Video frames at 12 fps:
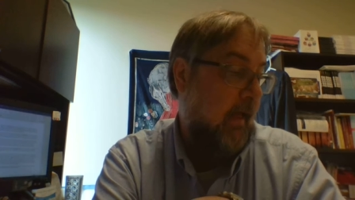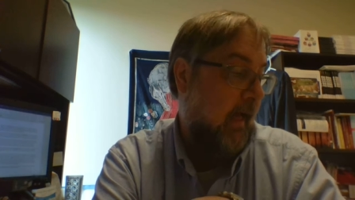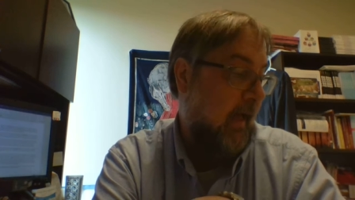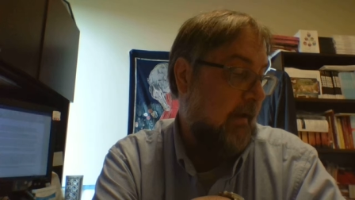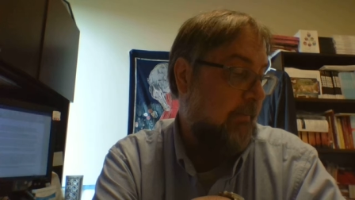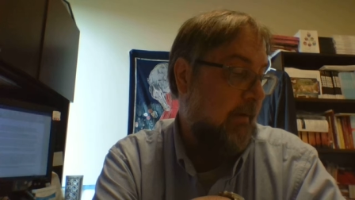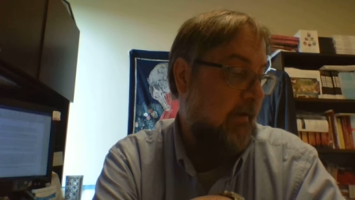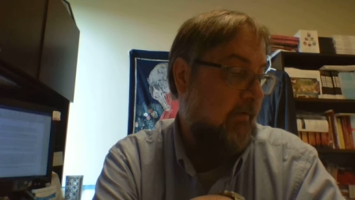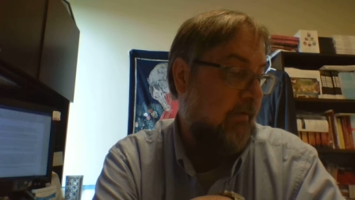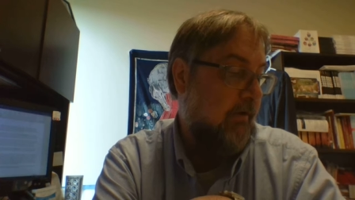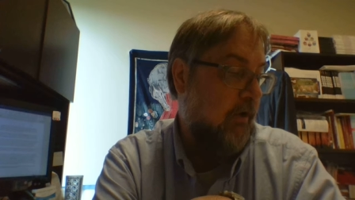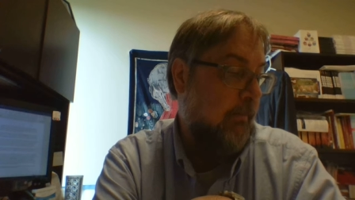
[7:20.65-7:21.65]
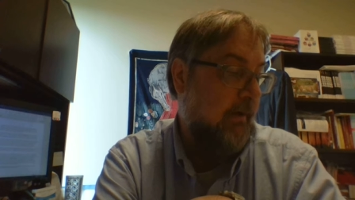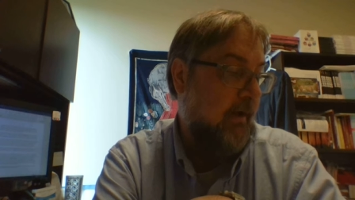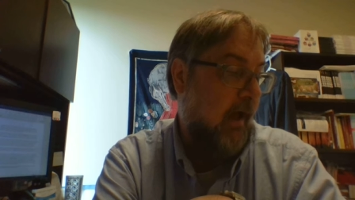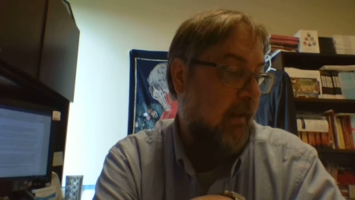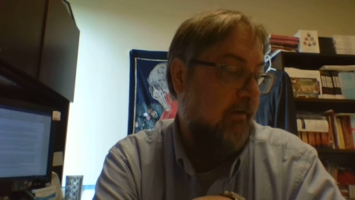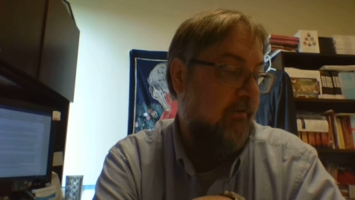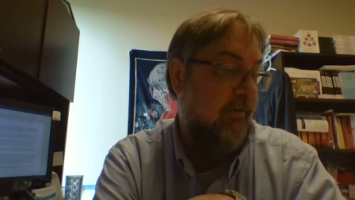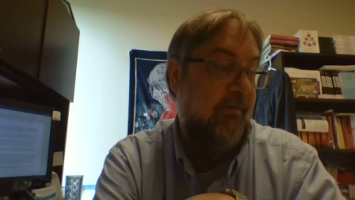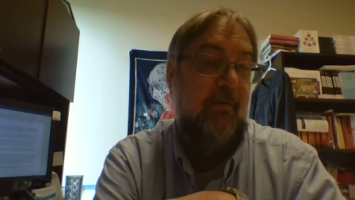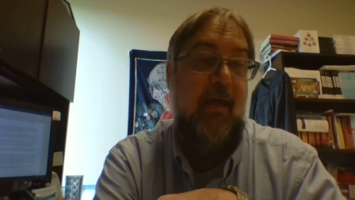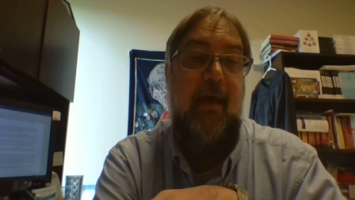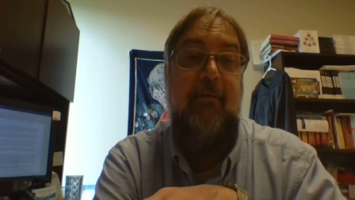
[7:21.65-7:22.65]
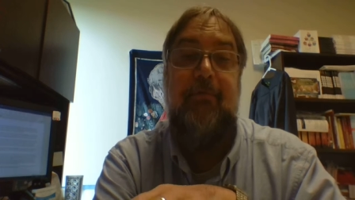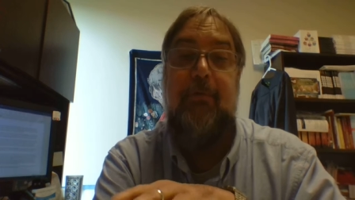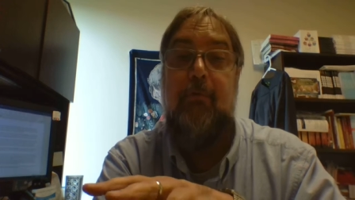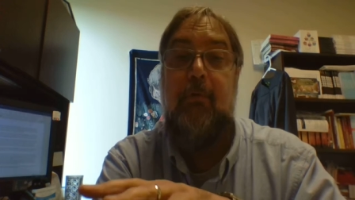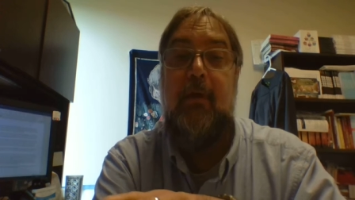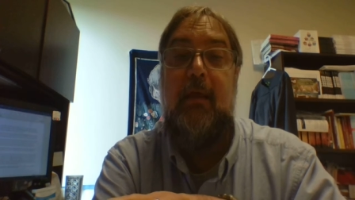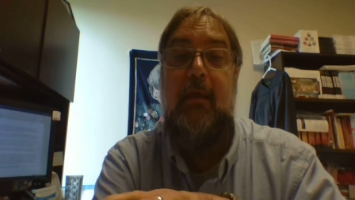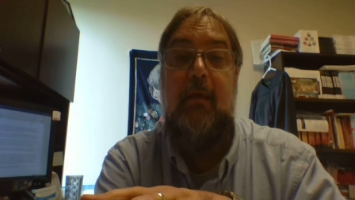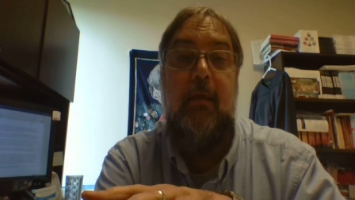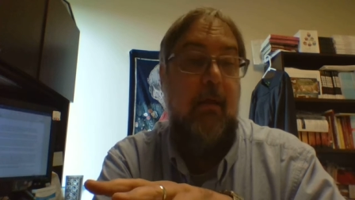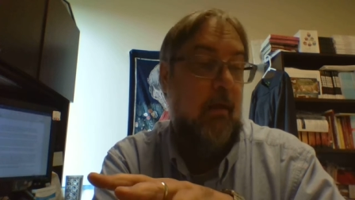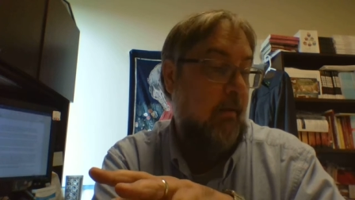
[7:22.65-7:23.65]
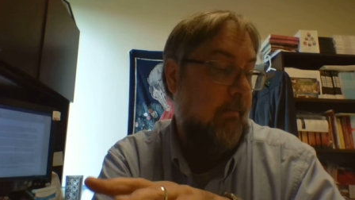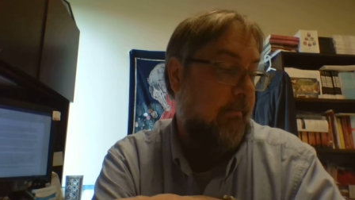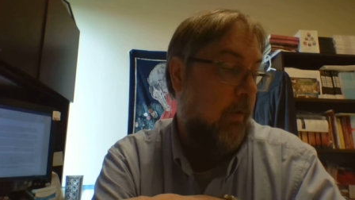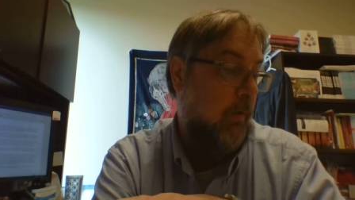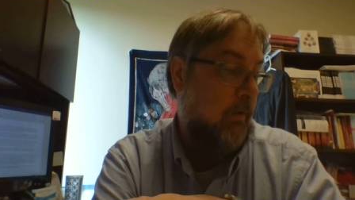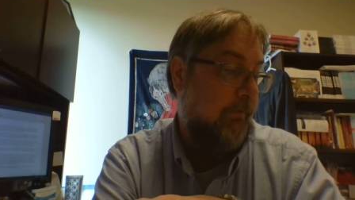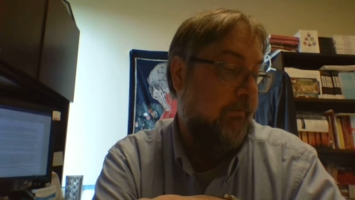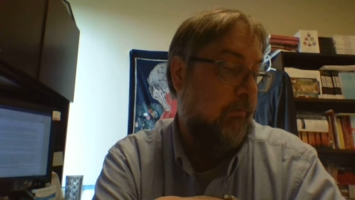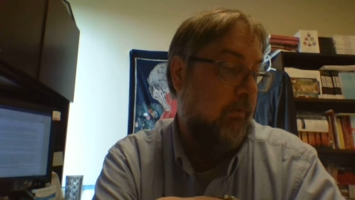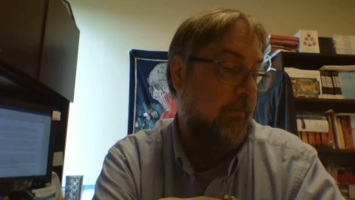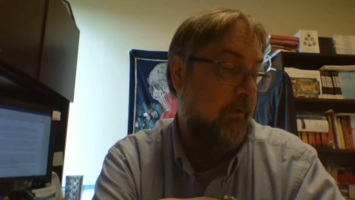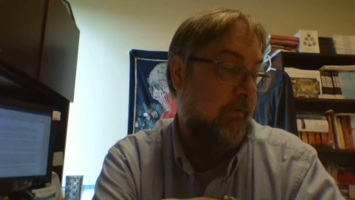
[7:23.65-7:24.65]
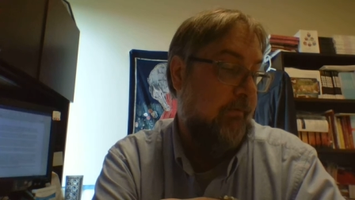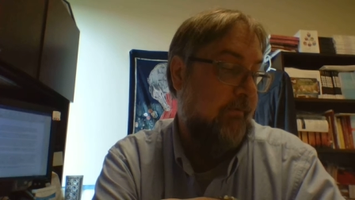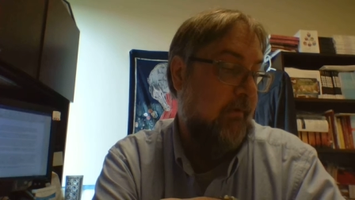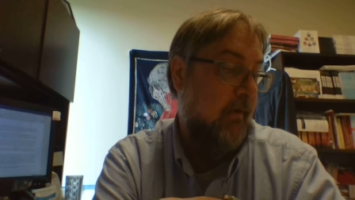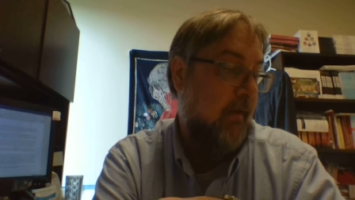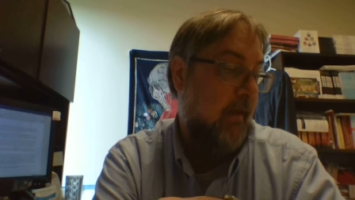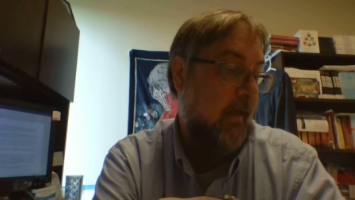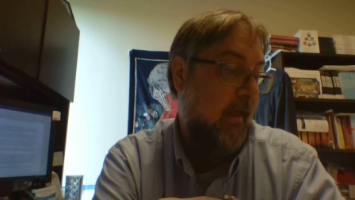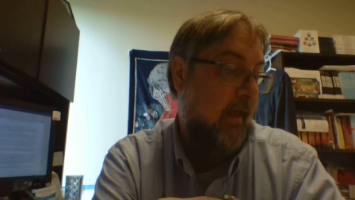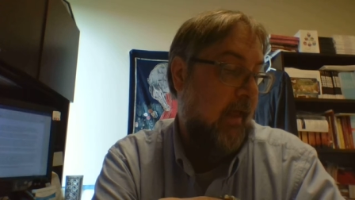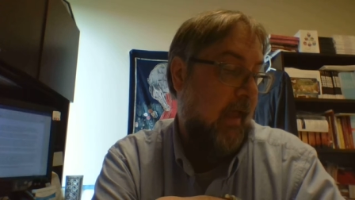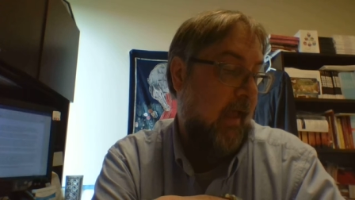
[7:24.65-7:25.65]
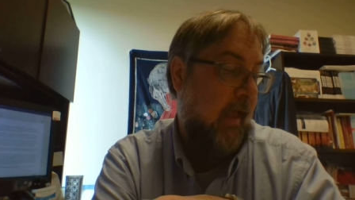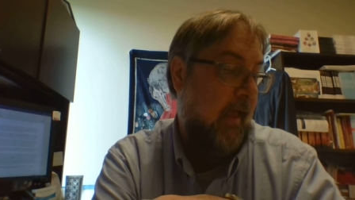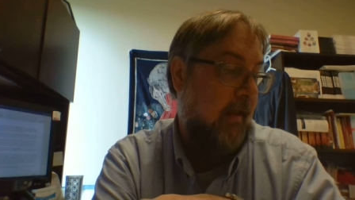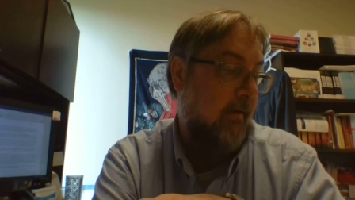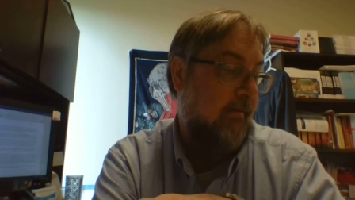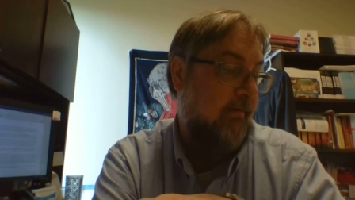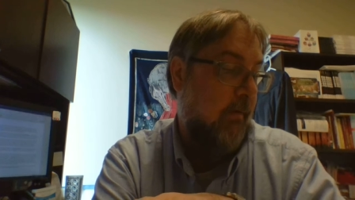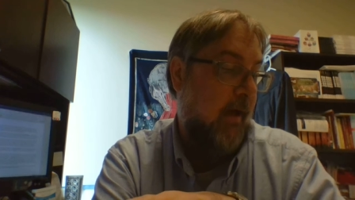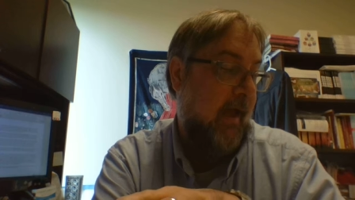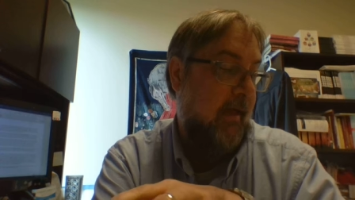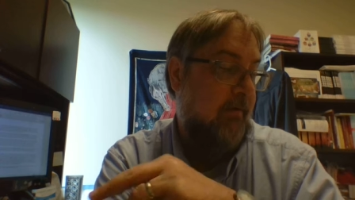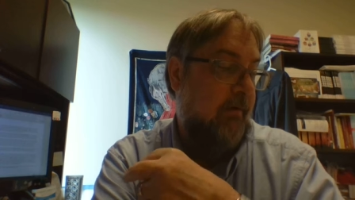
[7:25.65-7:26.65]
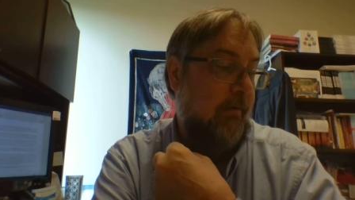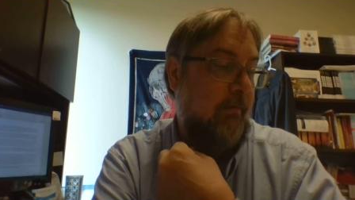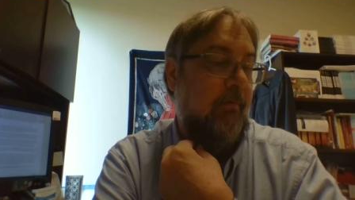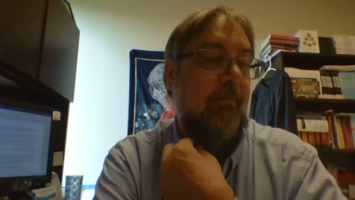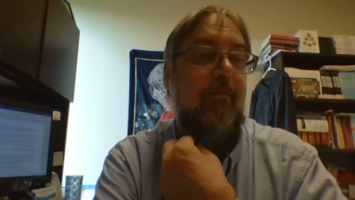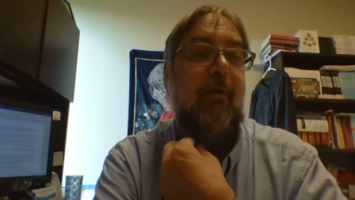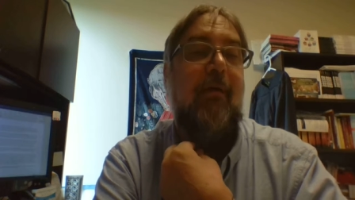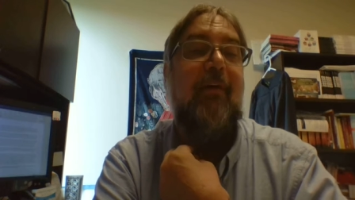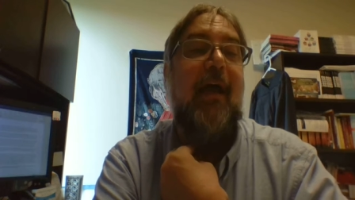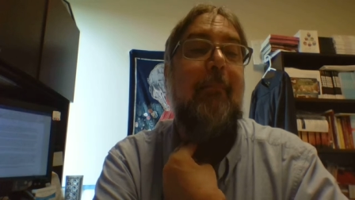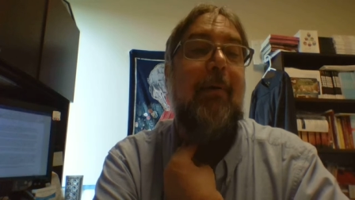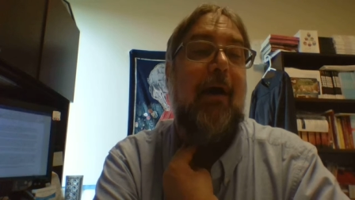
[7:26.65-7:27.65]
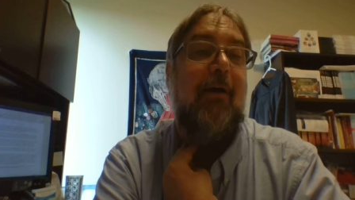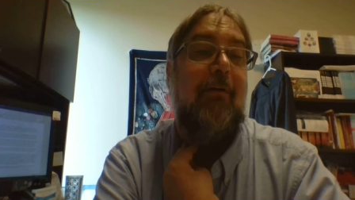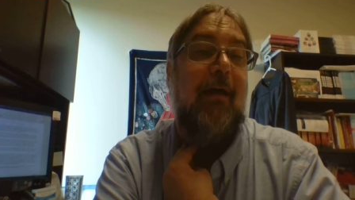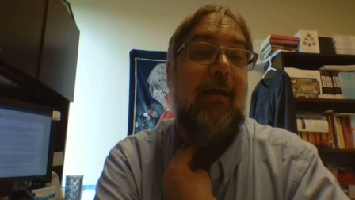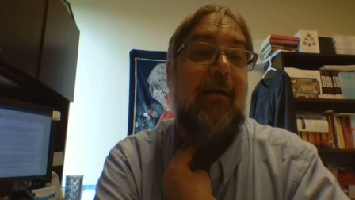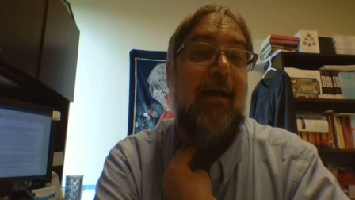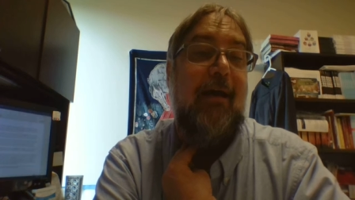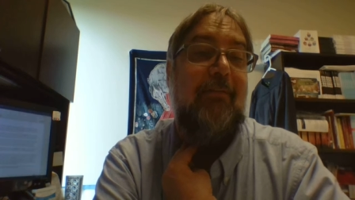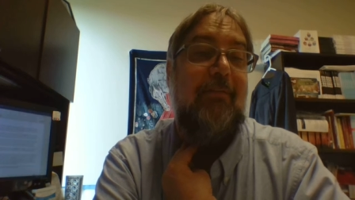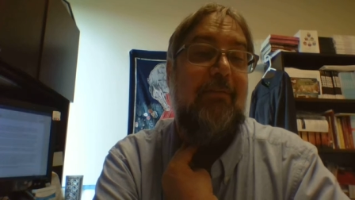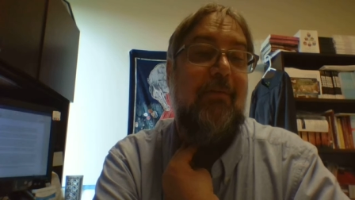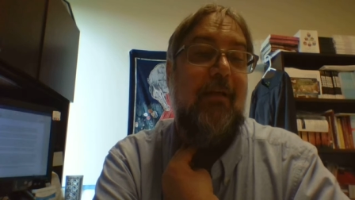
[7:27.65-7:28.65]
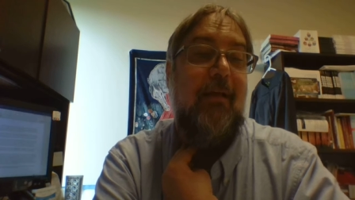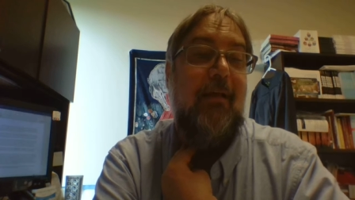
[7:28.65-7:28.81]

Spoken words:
I had been to the dermatologist to have 3 moles removed. And so I had 2 vampire-like cuts